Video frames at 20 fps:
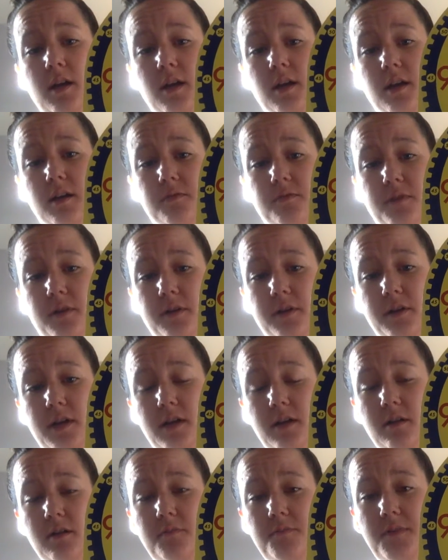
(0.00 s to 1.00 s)
And if we look at
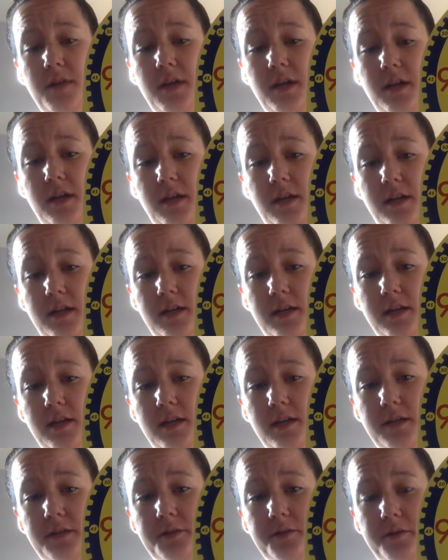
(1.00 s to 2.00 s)
our minute hand,
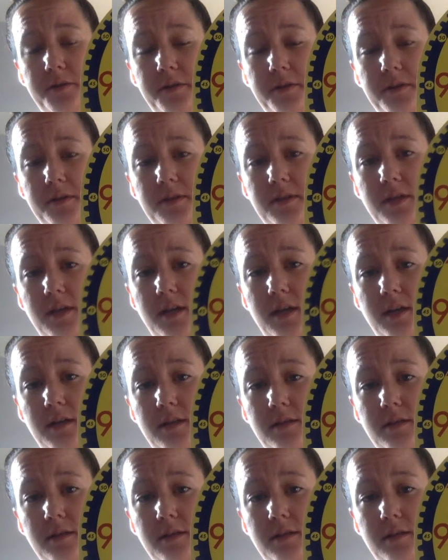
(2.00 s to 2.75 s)
it's on the 6.